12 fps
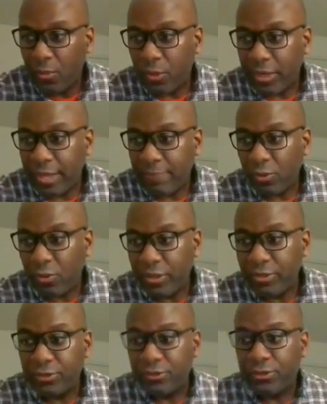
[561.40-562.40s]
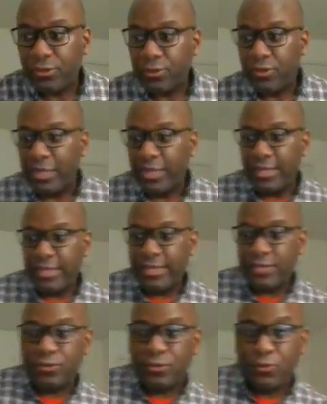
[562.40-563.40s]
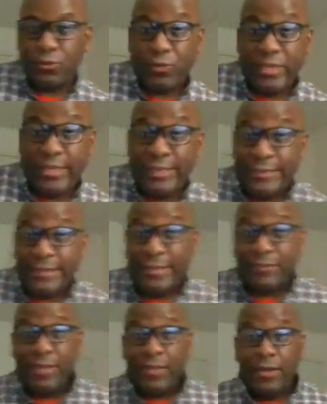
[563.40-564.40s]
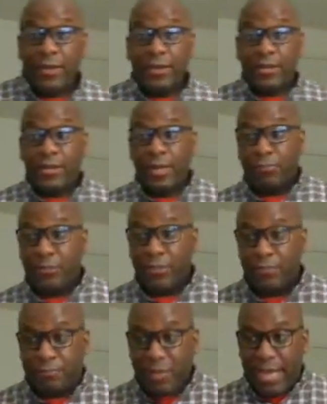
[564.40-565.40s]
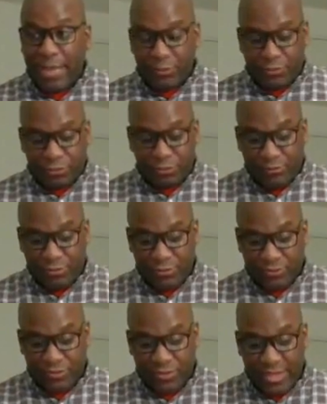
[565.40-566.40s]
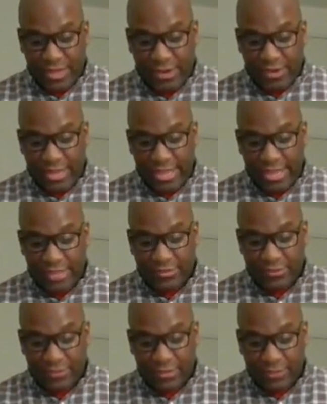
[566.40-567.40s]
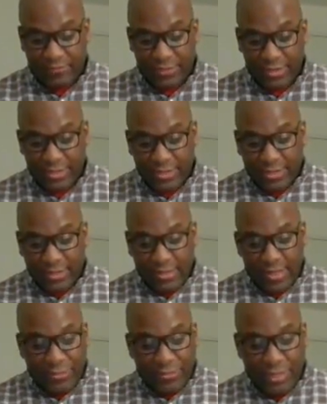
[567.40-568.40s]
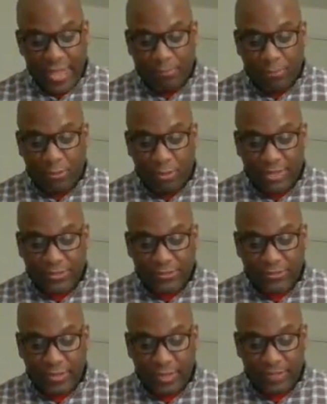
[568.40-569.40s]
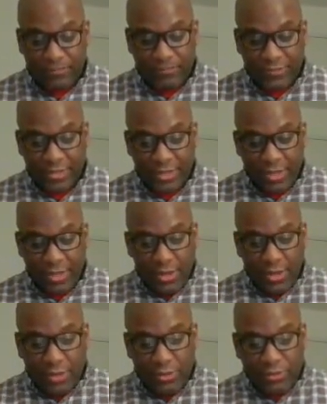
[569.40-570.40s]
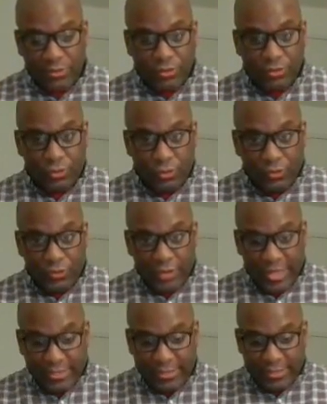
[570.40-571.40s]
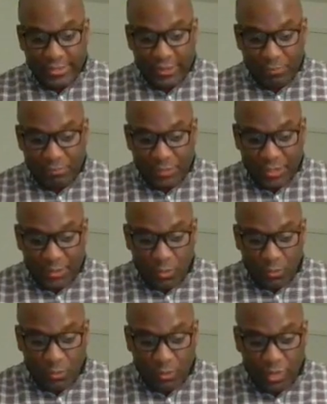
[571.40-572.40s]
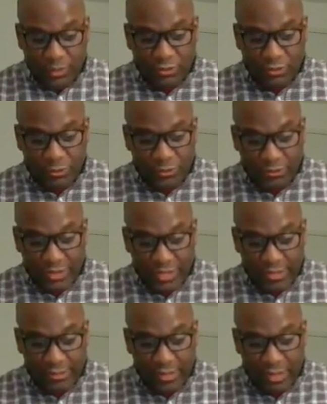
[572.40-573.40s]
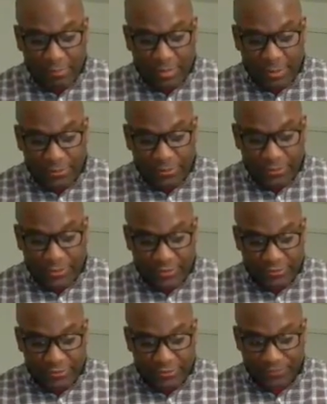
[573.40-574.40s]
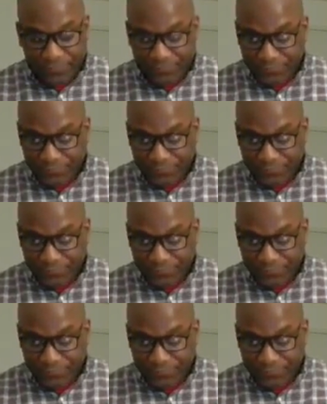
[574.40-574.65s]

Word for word: what I'm going to do is to read um, a couple of Bible scriptures there. And um, at that point, um, you then tell me what you think about this.